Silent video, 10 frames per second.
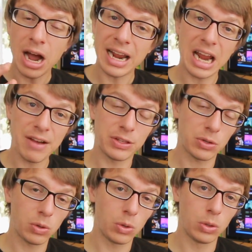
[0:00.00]
I have this
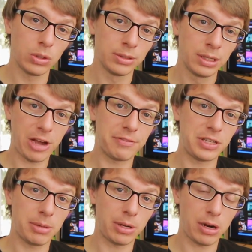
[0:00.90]
whole five
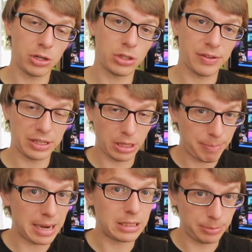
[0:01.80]
terabyte hard drive actually
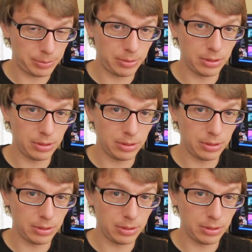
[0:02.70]
backed up,